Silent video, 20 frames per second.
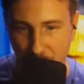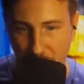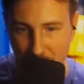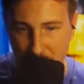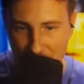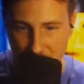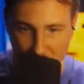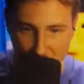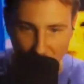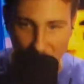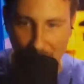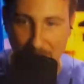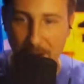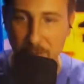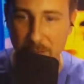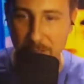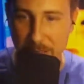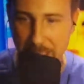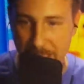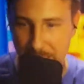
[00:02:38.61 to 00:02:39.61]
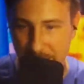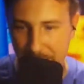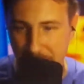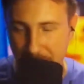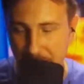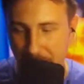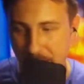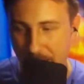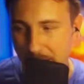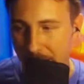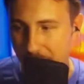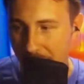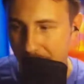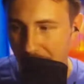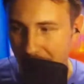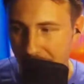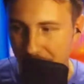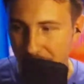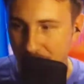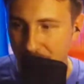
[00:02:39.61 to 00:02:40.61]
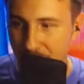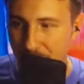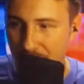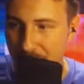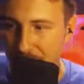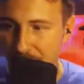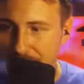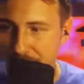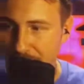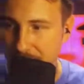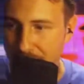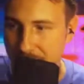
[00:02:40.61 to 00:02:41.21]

surrounding it, and I would think that,